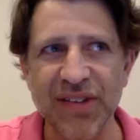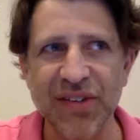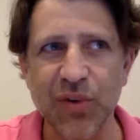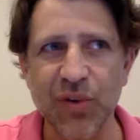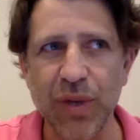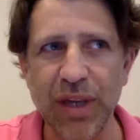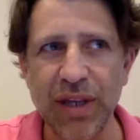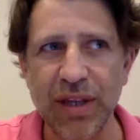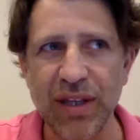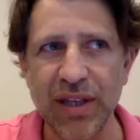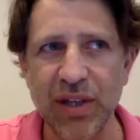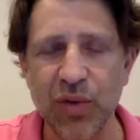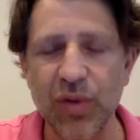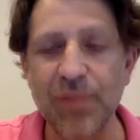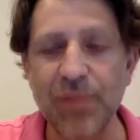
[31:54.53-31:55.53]
So we
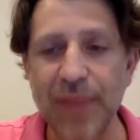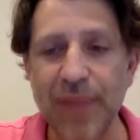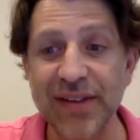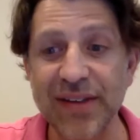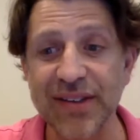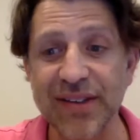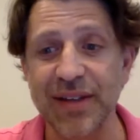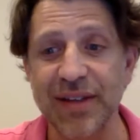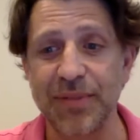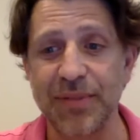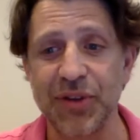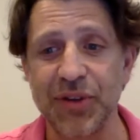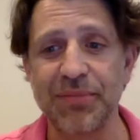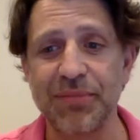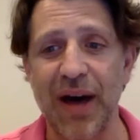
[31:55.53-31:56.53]
basically
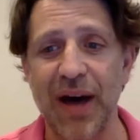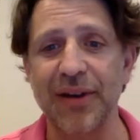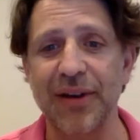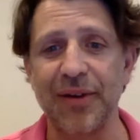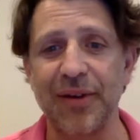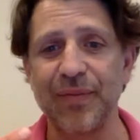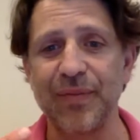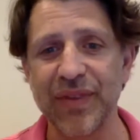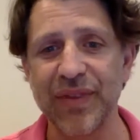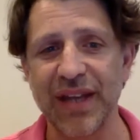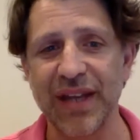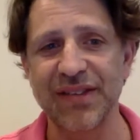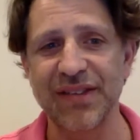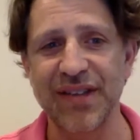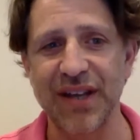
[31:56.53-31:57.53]
built a model
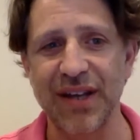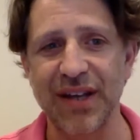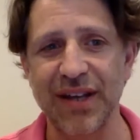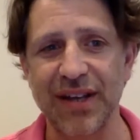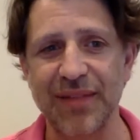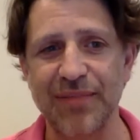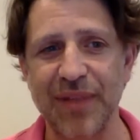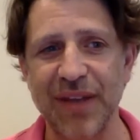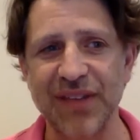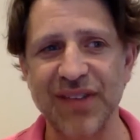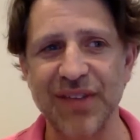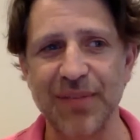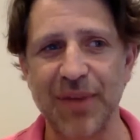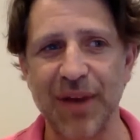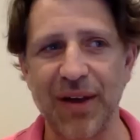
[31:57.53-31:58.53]
that said,
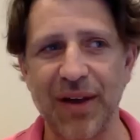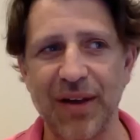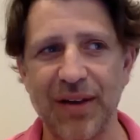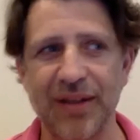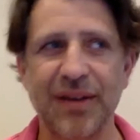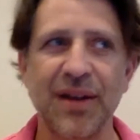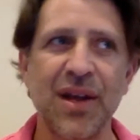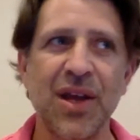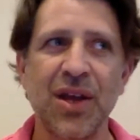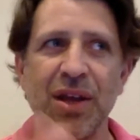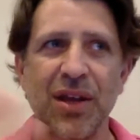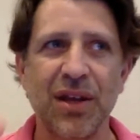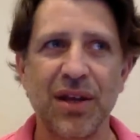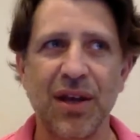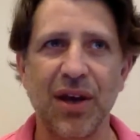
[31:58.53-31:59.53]
based upon
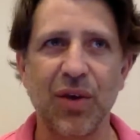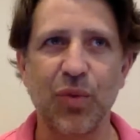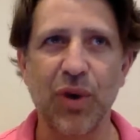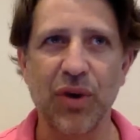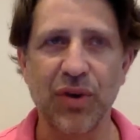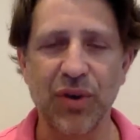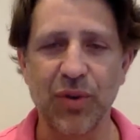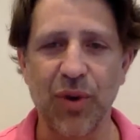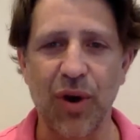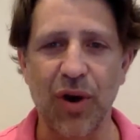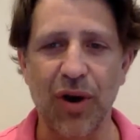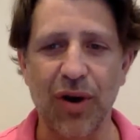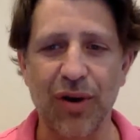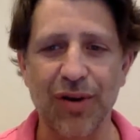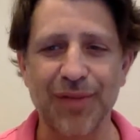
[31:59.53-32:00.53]
where you
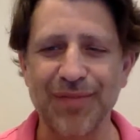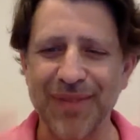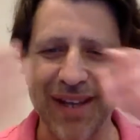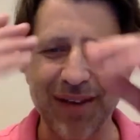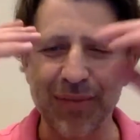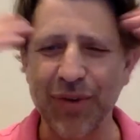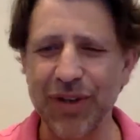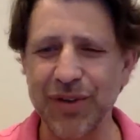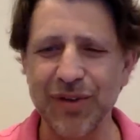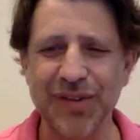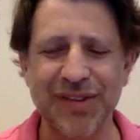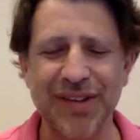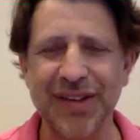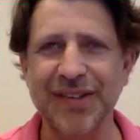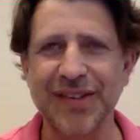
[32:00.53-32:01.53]
are, and we
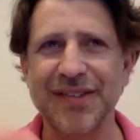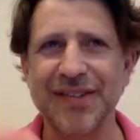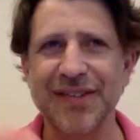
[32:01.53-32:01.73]
use this